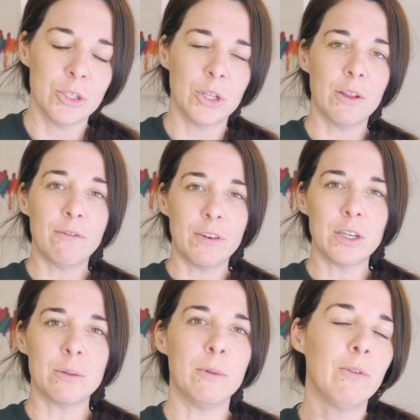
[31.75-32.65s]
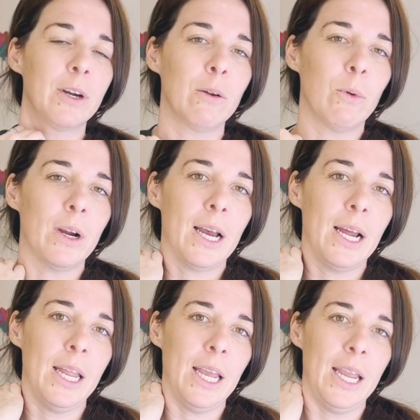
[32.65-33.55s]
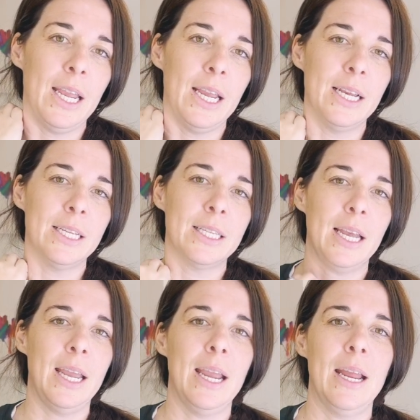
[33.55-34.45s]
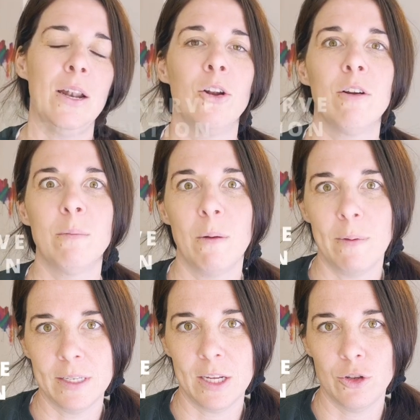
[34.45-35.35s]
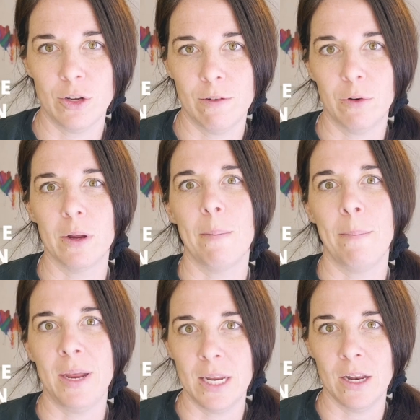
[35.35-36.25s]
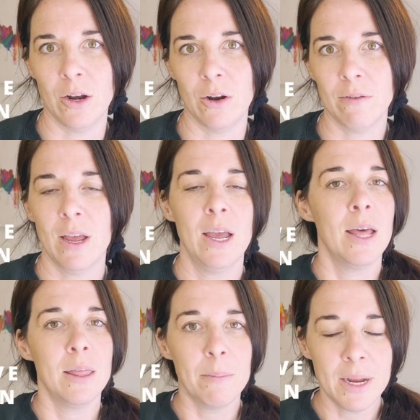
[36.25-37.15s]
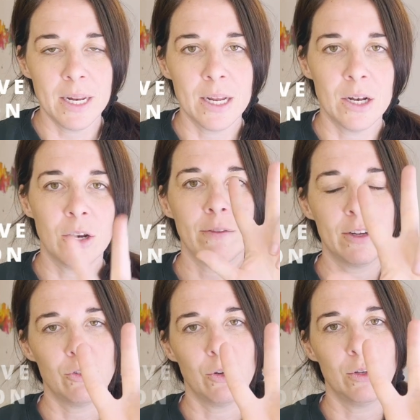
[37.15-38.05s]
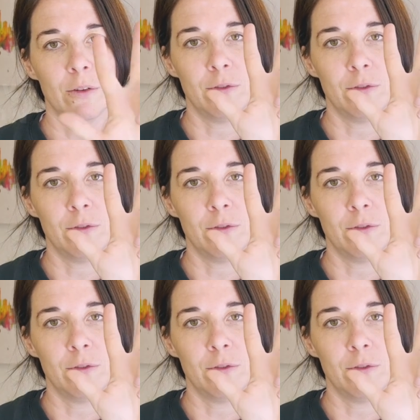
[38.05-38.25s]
So the first move we're going to work on is a nerve mobilization for the median nerve. The median nerve controls the